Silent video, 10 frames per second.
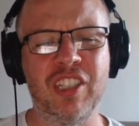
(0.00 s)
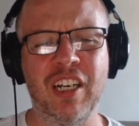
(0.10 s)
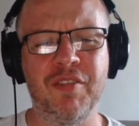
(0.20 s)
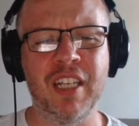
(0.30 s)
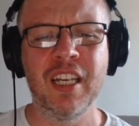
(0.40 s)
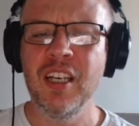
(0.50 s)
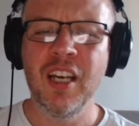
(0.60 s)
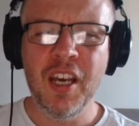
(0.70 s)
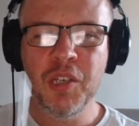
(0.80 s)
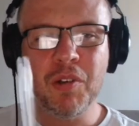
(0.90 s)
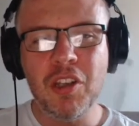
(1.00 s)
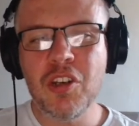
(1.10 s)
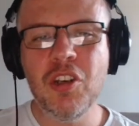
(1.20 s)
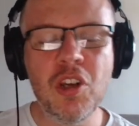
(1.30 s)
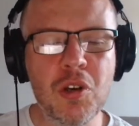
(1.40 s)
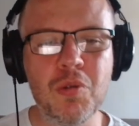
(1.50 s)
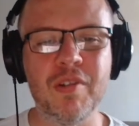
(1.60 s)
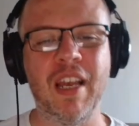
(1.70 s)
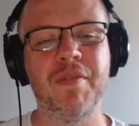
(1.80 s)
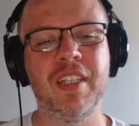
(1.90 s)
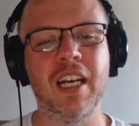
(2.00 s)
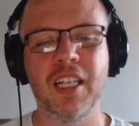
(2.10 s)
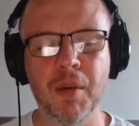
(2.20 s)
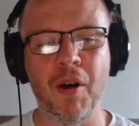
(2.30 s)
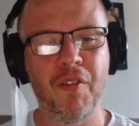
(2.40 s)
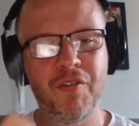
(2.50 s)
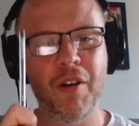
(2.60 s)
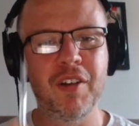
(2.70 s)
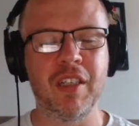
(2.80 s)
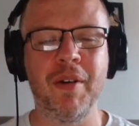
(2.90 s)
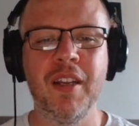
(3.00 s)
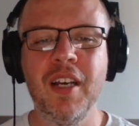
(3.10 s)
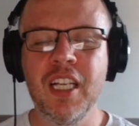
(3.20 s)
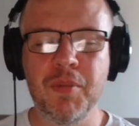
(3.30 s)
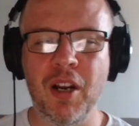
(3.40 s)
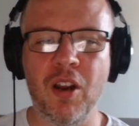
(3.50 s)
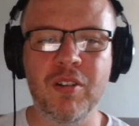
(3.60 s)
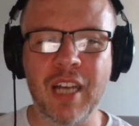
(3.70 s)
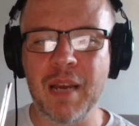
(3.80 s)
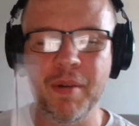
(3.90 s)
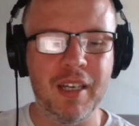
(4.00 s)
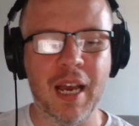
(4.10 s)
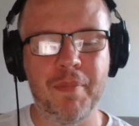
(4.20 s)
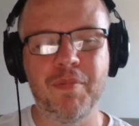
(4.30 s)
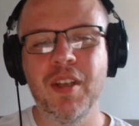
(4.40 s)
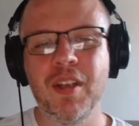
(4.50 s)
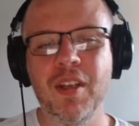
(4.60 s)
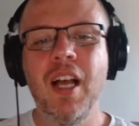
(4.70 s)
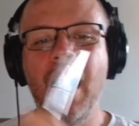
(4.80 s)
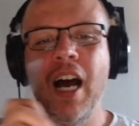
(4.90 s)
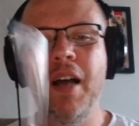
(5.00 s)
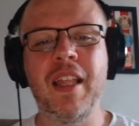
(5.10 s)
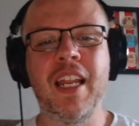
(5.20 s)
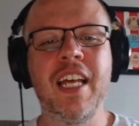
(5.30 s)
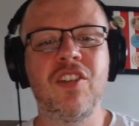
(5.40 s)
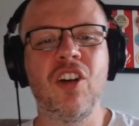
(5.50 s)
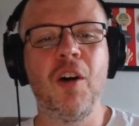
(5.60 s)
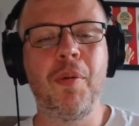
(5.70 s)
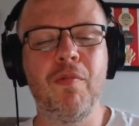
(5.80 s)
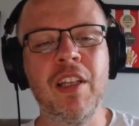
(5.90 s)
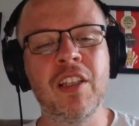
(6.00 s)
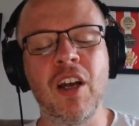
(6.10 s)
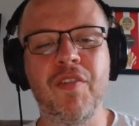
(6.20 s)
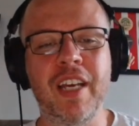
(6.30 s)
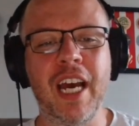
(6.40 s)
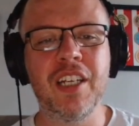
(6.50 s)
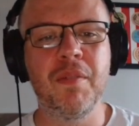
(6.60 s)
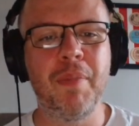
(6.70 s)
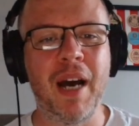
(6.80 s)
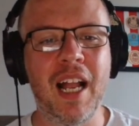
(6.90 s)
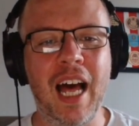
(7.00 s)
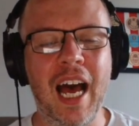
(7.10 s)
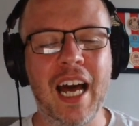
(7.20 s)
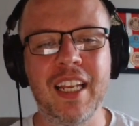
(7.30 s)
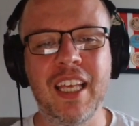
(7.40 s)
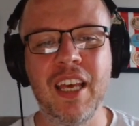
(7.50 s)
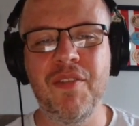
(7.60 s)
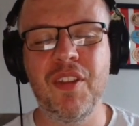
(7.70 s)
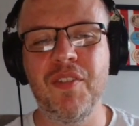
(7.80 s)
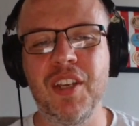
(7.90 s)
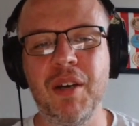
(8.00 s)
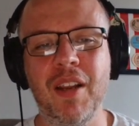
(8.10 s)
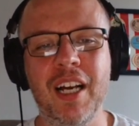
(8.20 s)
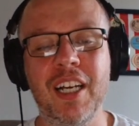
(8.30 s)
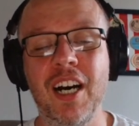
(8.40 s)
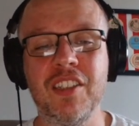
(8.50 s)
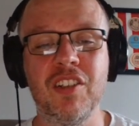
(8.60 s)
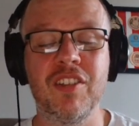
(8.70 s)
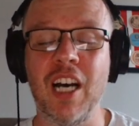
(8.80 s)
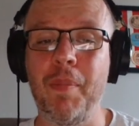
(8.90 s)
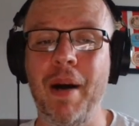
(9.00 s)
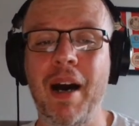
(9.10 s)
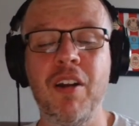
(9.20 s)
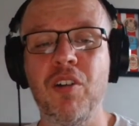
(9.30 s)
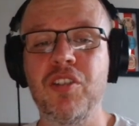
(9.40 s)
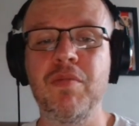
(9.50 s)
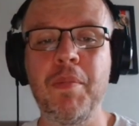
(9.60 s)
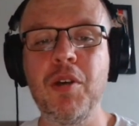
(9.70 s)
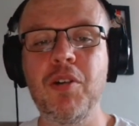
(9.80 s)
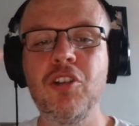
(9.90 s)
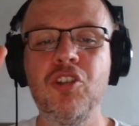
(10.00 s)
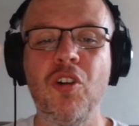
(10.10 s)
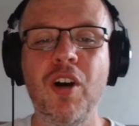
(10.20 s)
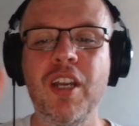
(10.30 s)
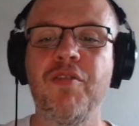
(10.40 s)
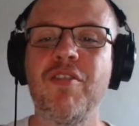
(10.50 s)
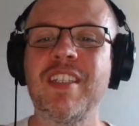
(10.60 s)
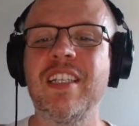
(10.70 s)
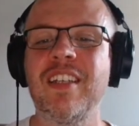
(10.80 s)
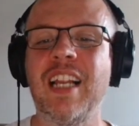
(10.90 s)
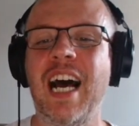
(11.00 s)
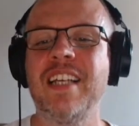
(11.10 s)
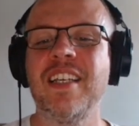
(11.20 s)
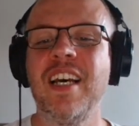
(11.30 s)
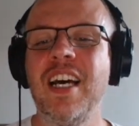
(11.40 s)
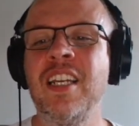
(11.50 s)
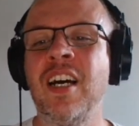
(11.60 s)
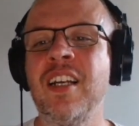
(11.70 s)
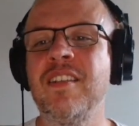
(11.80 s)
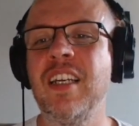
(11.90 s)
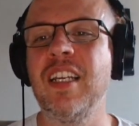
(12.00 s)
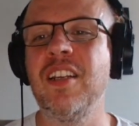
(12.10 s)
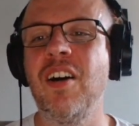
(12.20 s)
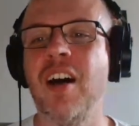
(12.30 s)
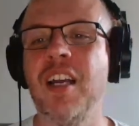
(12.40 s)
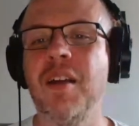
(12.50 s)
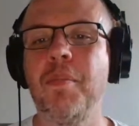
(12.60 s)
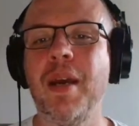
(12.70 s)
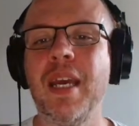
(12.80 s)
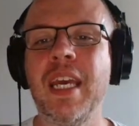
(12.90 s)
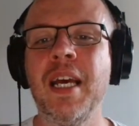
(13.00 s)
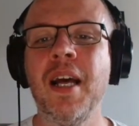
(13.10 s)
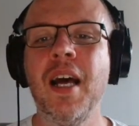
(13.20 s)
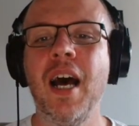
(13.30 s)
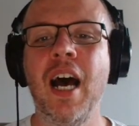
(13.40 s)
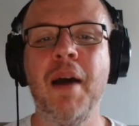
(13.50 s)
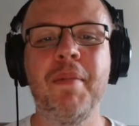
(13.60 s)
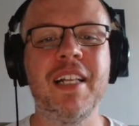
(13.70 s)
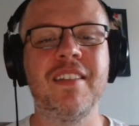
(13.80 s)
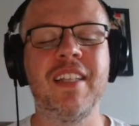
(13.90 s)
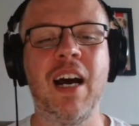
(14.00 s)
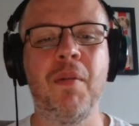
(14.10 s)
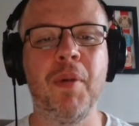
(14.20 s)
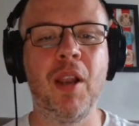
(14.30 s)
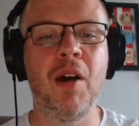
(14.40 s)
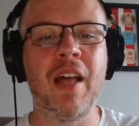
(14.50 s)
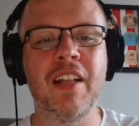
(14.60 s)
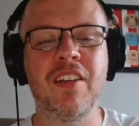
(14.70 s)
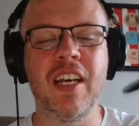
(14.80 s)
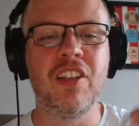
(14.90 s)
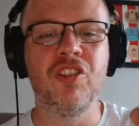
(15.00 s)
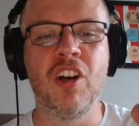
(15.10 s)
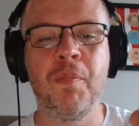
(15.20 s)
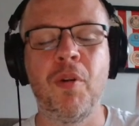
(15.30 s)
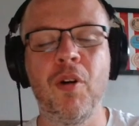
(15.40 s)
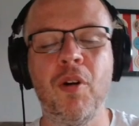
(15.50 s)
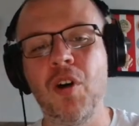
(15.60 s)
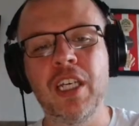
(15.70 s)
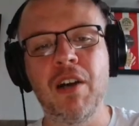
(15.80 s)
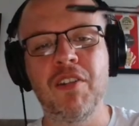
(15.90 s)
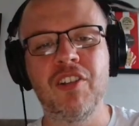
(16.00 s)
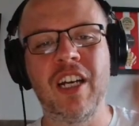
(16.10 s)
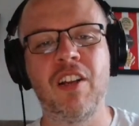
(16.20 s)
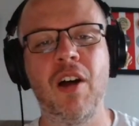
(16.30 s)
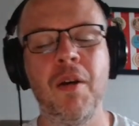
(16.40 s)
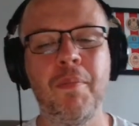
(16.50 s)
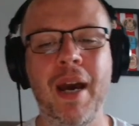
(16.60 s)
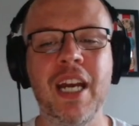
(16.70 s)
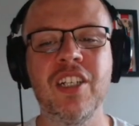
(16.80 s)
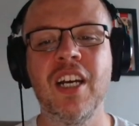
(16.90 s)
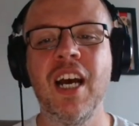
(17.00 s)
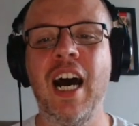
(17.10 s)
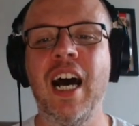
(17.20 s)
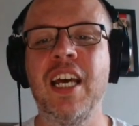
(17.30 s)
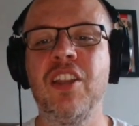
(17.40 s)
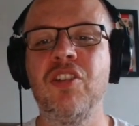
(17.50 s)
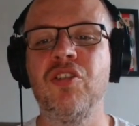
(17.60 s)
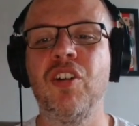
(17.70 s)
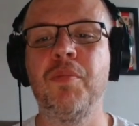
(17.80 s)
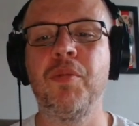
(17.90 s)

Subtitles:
channel every day, you want the news every day. Come on, focus, I mean. It's been a long day, but yeah. Then hit the sub, ring the notification bell, and give the video a like, guys. It does help out. And also remember, you can join for as little as 99p. It's down below there to hit the join button, or you can go to the channel homepage and hit the join